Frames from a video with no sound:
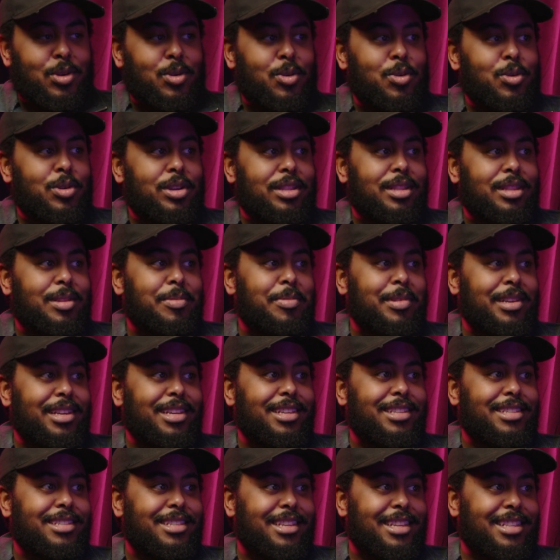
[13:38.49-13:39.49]
cornered the
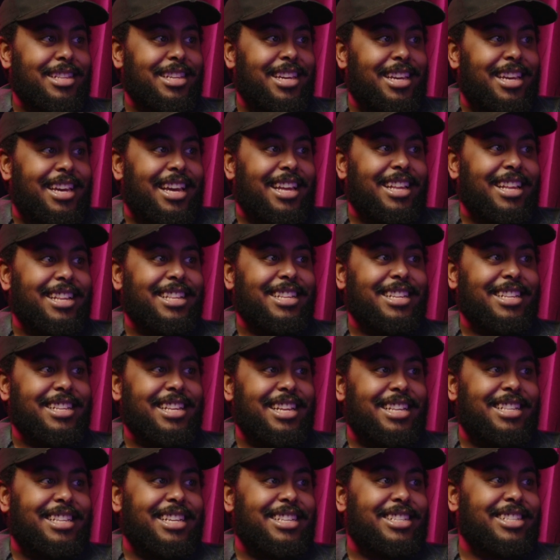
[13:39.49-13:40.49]
police at the
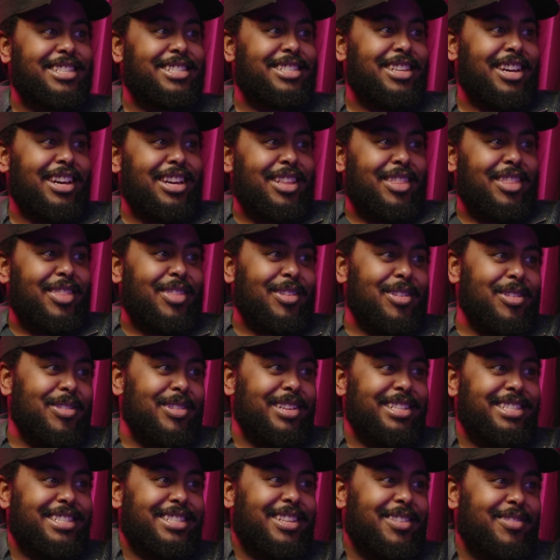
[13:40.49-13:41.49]
end. They just started
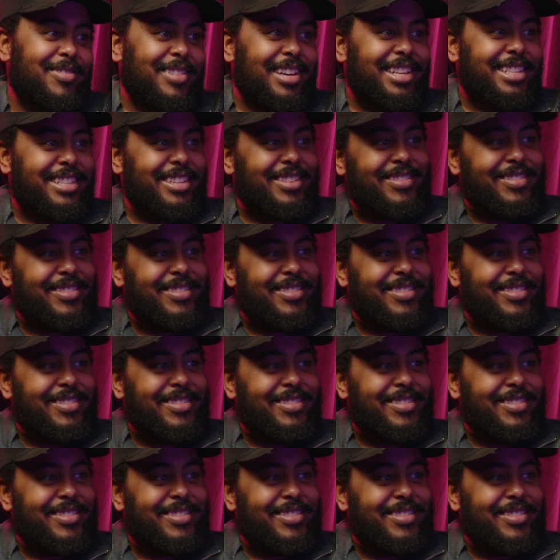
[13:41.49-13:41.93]
throwing stuff at them.